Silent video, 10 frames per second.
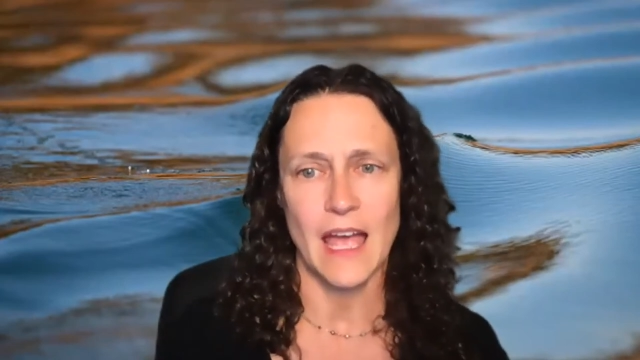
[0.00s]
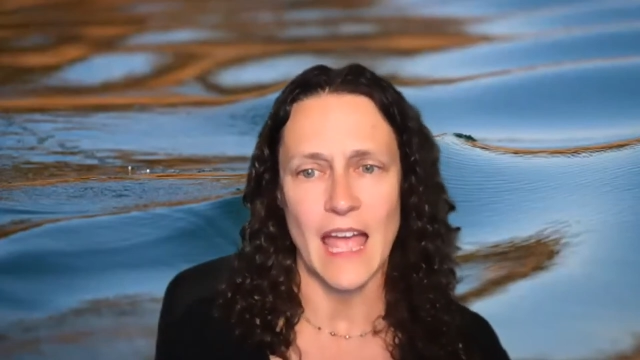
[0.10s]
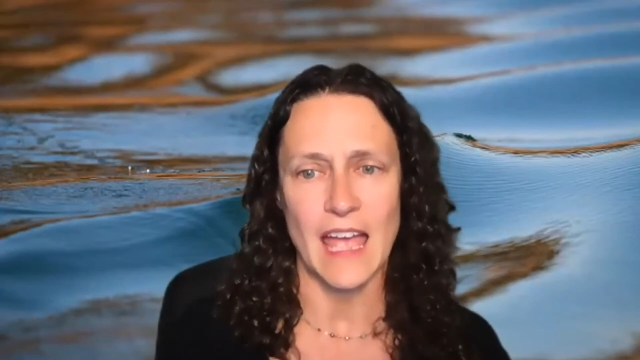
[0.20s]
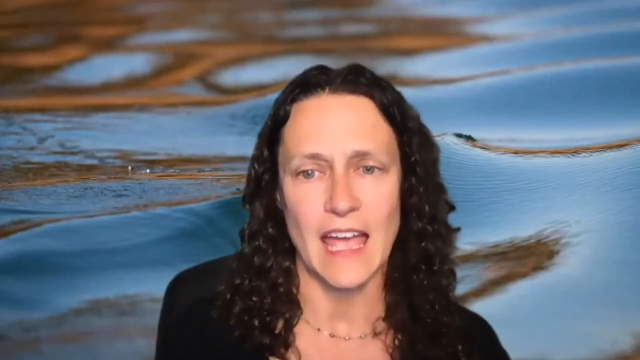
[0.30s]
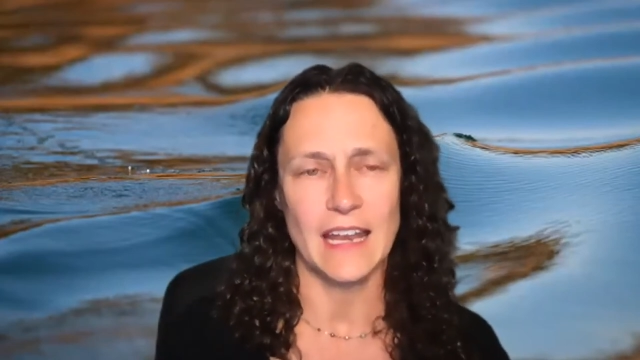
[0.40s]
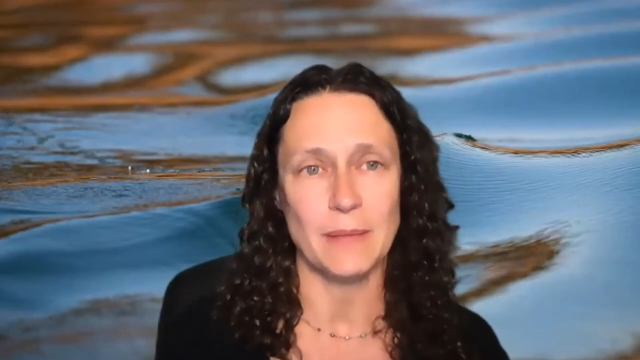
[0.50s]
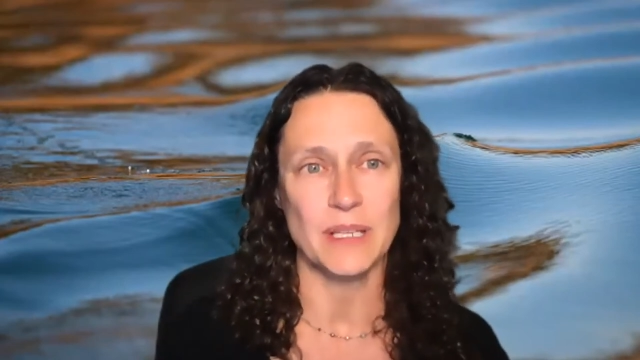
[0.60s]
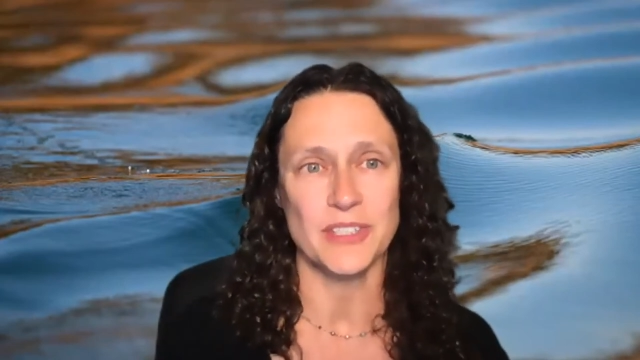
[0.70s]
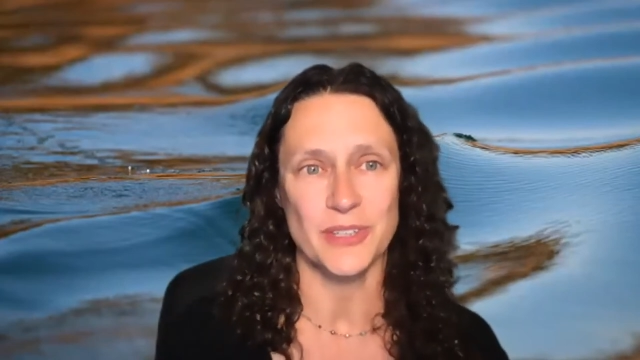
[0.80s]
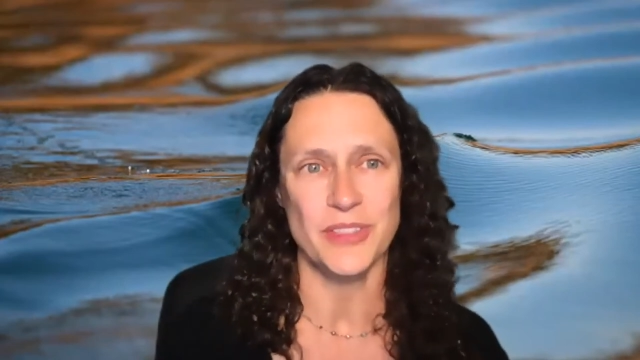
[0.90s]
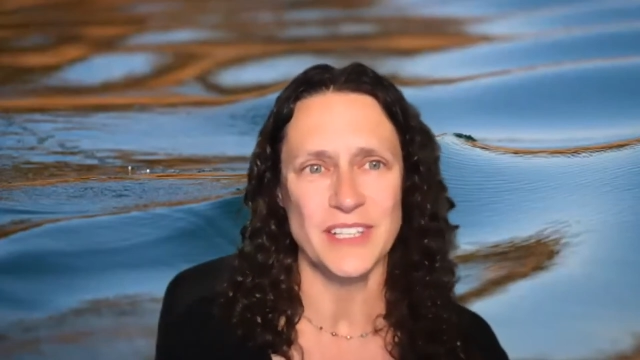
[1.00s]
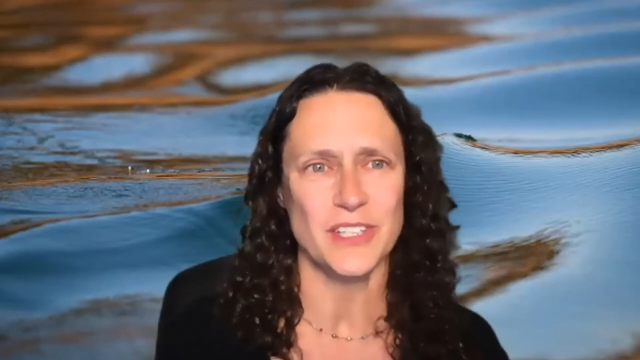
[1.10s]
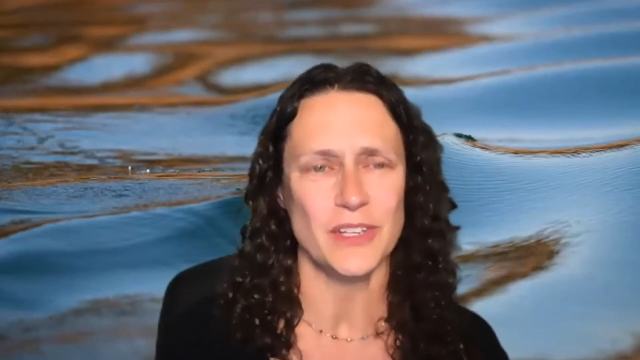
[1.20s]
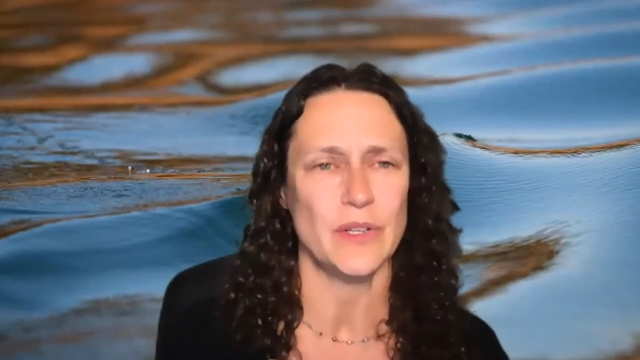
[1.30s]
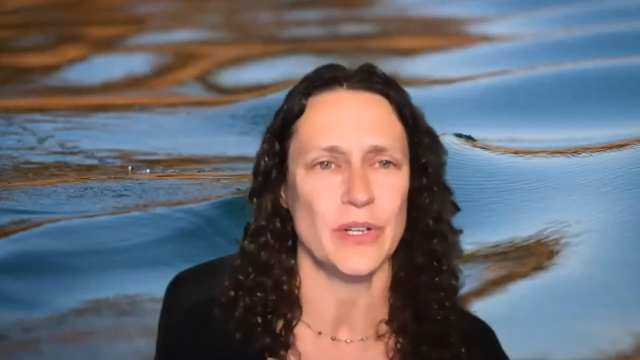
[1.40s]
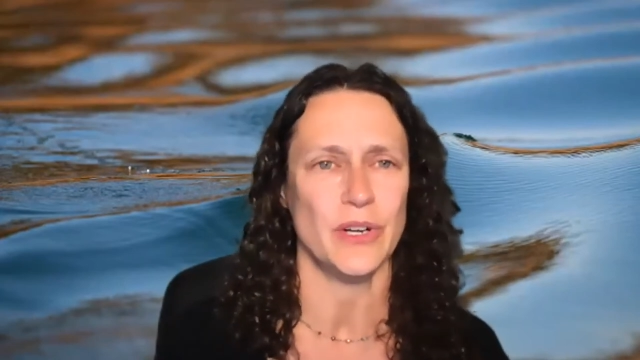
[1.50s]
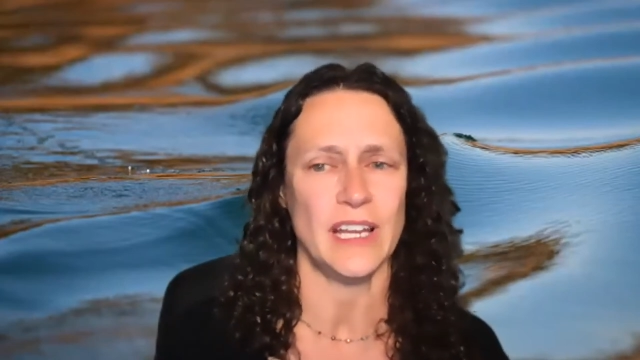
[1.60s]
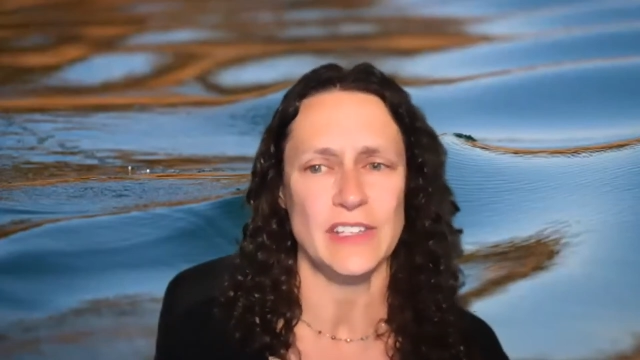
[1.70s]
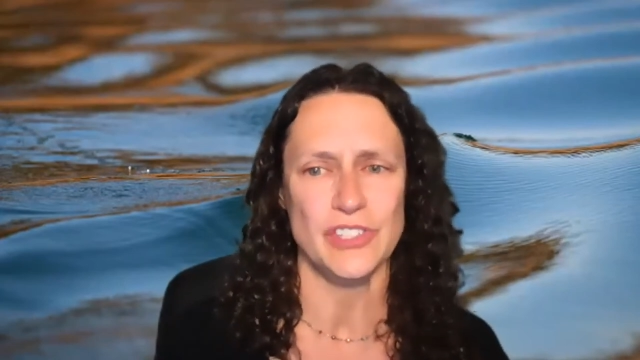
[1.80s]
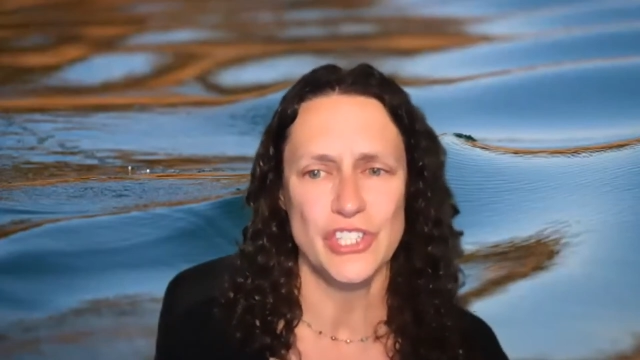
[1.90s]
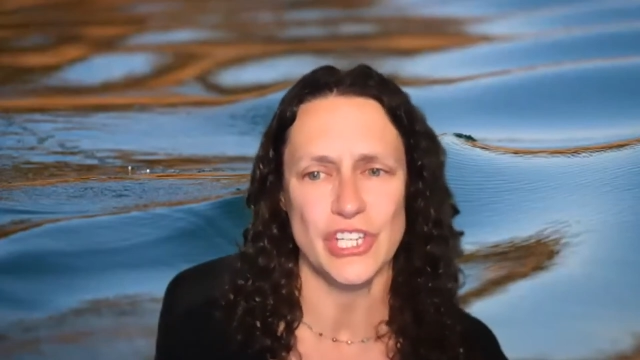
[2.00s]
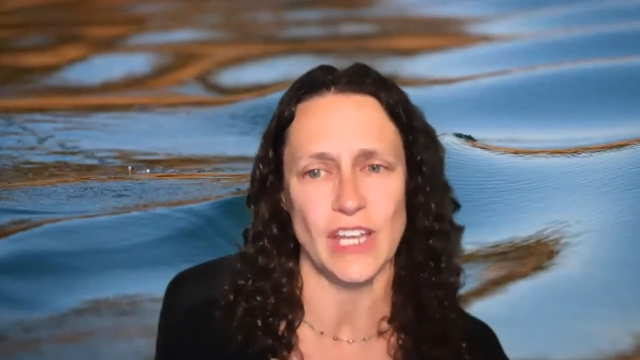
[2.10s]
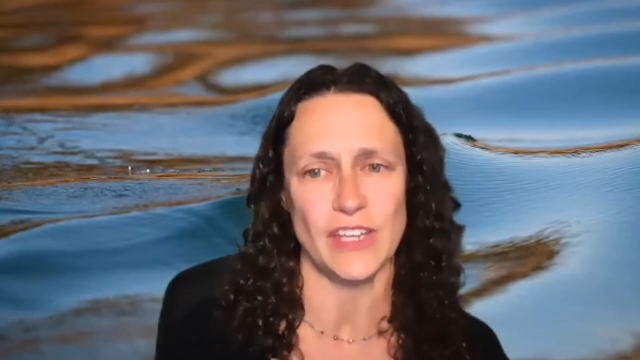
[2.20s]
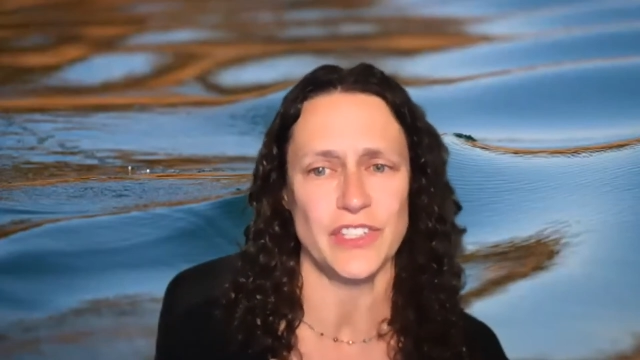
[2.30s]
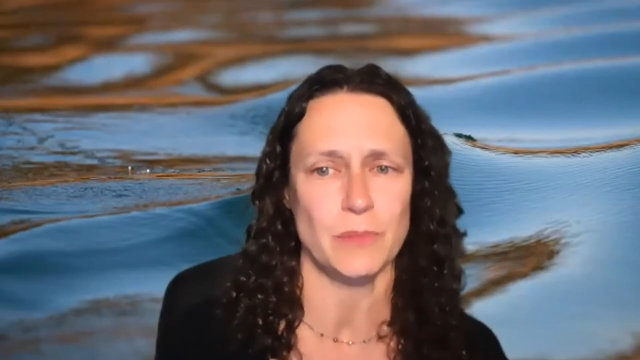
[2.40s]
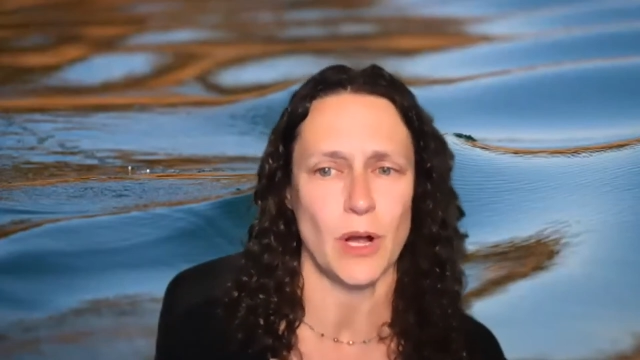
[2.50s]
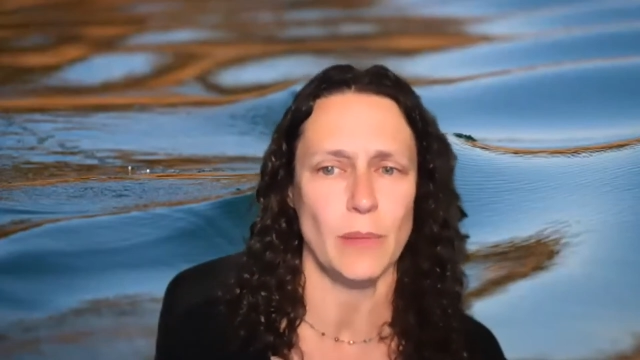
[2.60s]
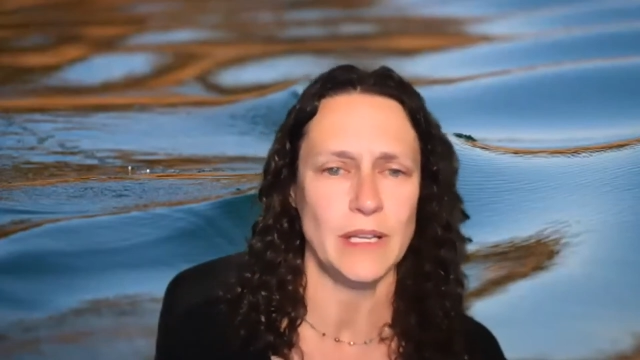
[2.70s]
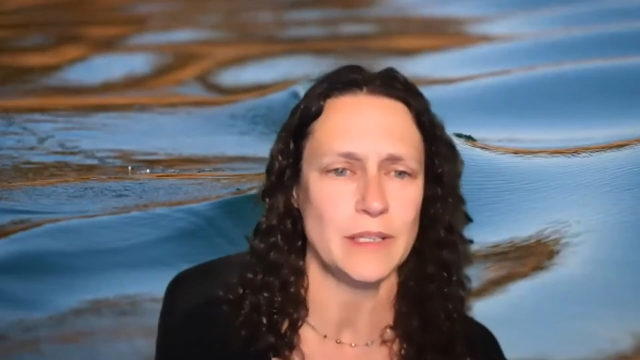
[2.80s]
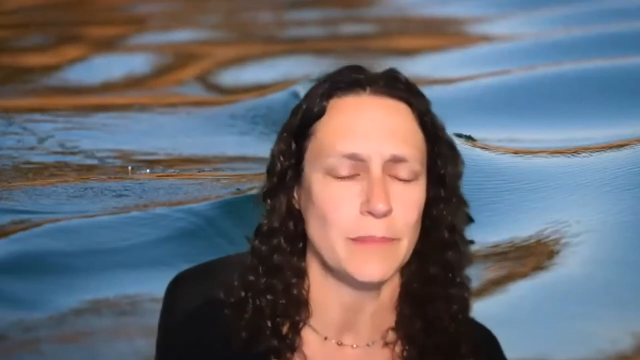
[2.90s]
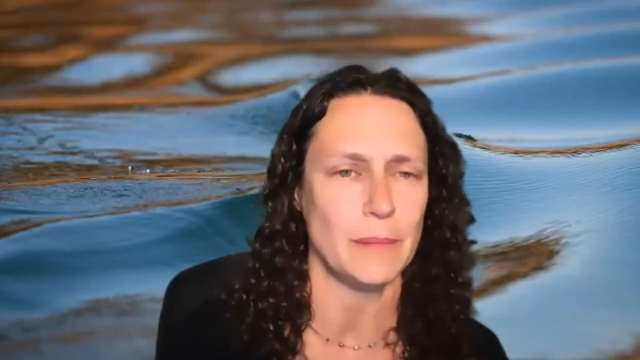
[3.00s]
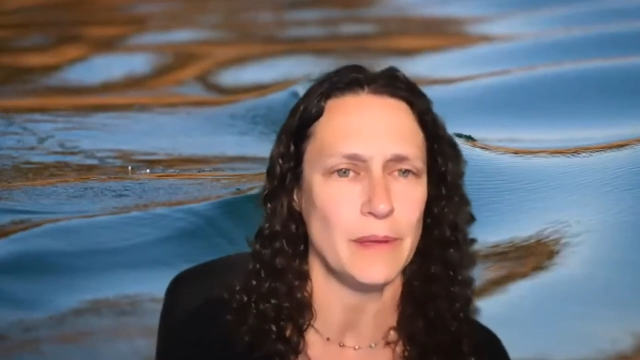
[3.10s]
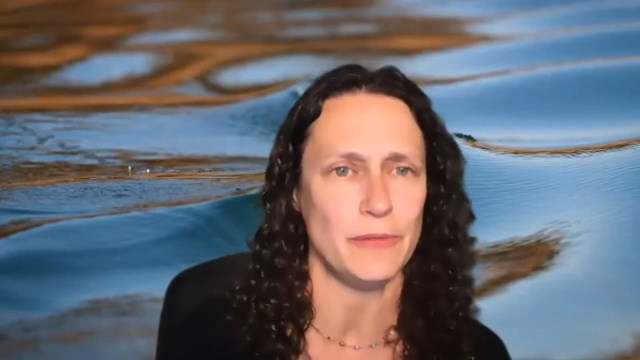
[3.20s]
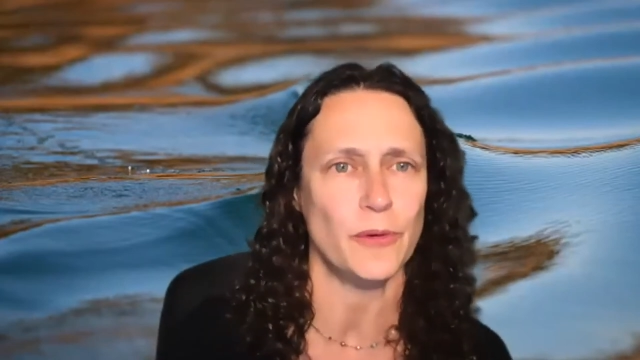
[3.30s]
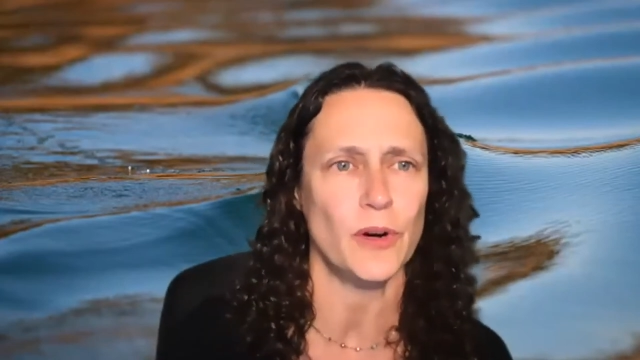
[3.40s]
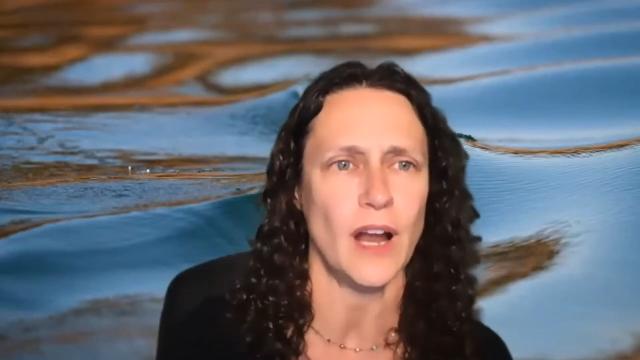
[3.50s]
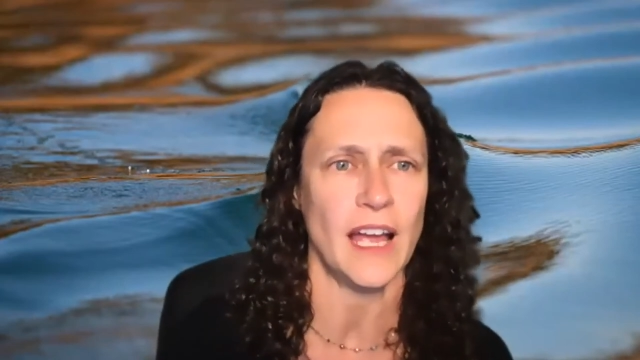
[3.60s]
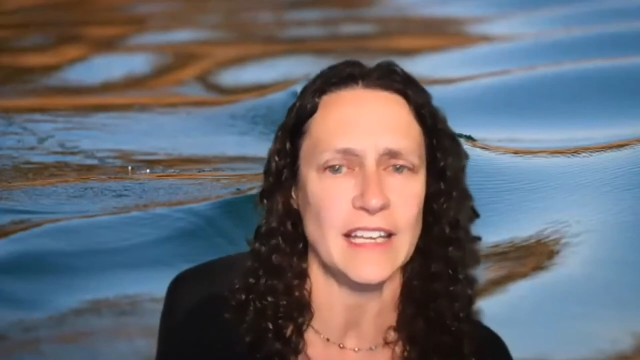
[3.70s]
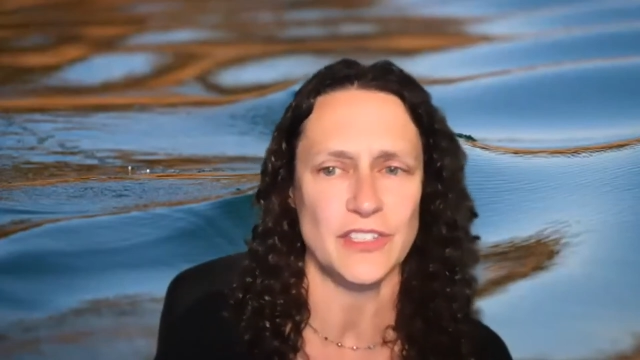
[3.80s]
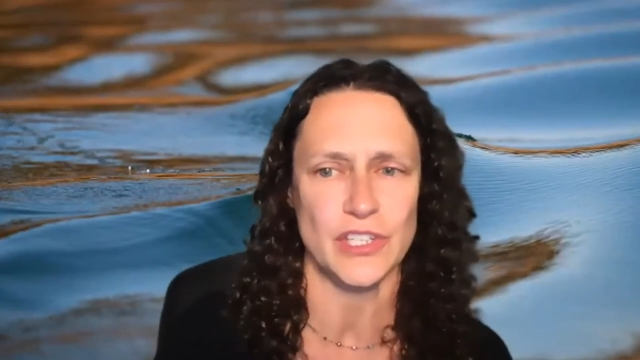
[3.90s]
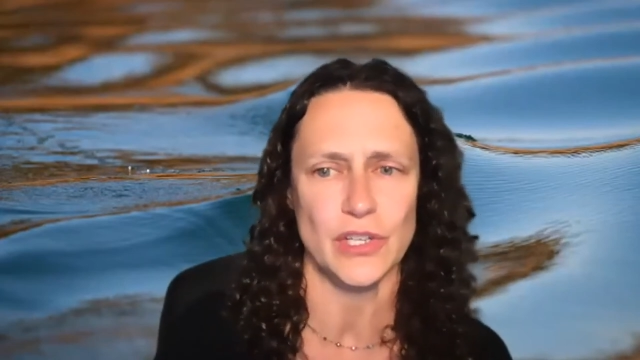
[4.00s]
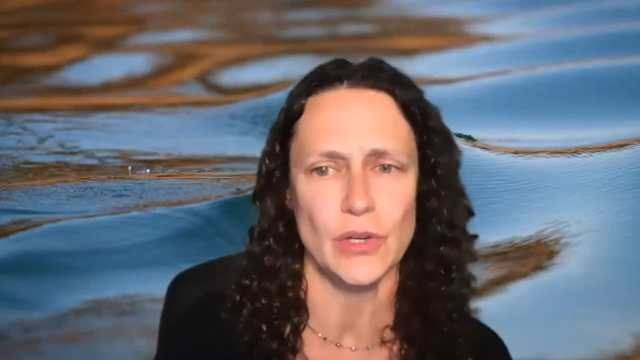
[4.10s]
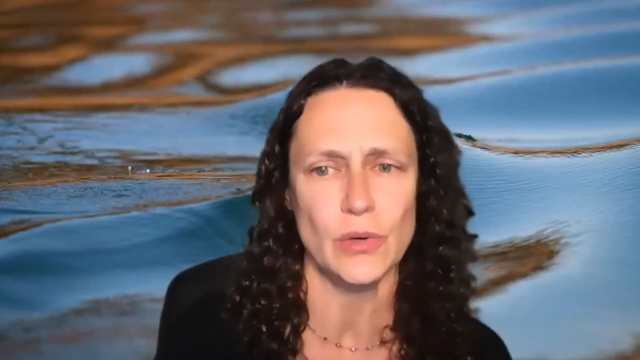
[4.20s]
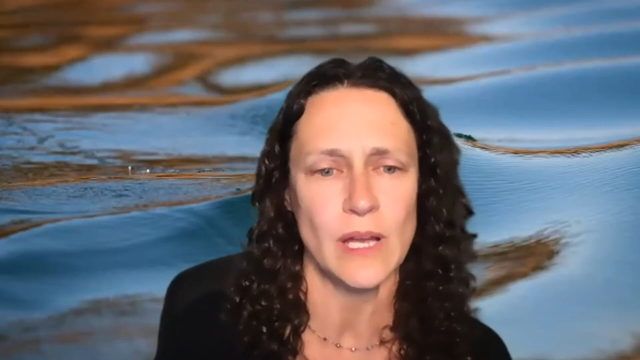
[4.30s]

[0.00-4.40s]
And I'm going to turn things over to her in just a moment. But before I do,